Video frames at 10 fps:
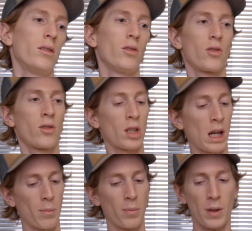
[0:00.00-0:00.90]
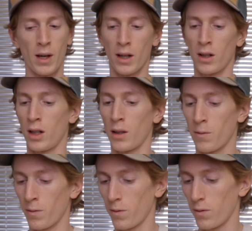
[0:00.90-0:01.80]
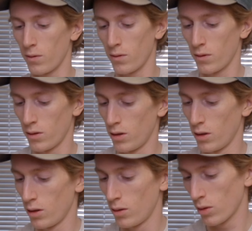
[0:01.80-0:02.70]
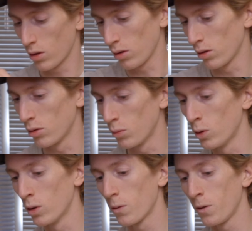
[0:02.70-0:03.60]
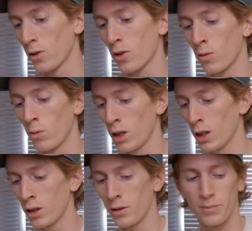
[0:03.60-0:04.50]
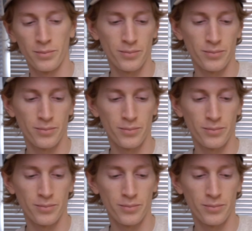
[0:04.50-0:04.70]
just top that off with a little more filtered water.